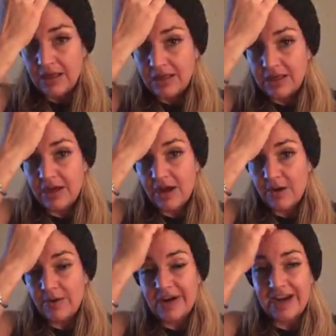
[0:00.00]
You
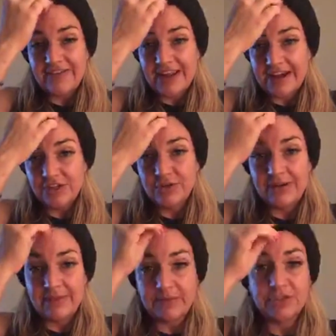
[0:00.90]
know, and I even had a
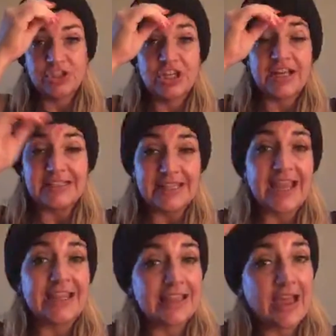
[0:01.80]
dream that was just
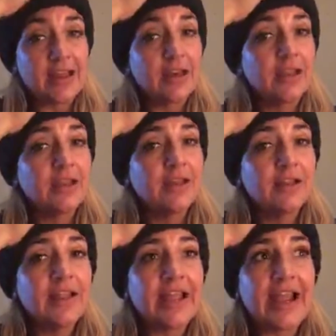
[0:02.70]
like that.
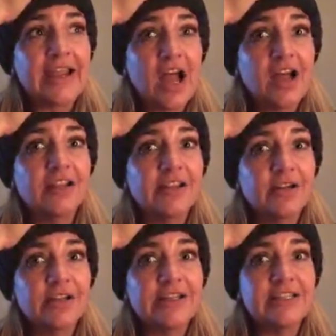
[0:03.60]
Like I got
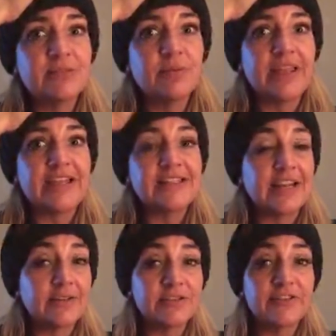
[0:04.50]
literally displaced and
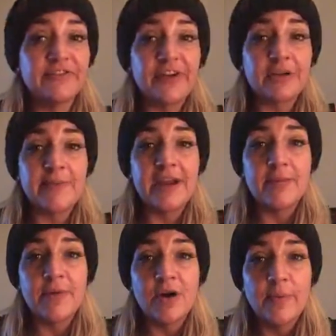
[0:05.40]
it was fucked me
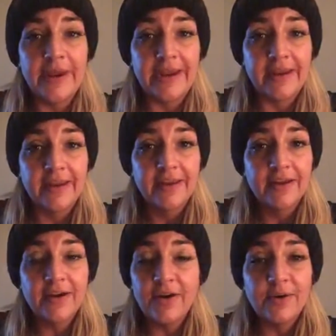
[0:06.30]
up all week.
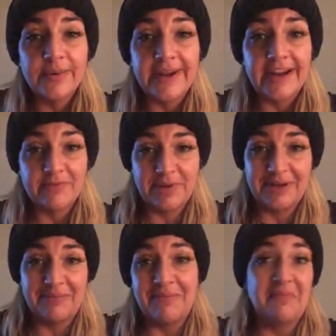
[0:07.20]
All week. I've
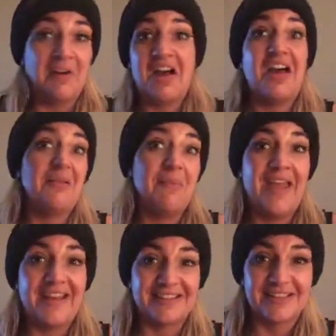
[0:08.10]
been a hot
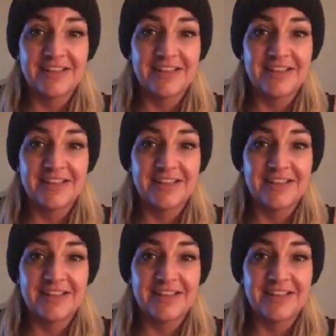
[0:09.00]
mess.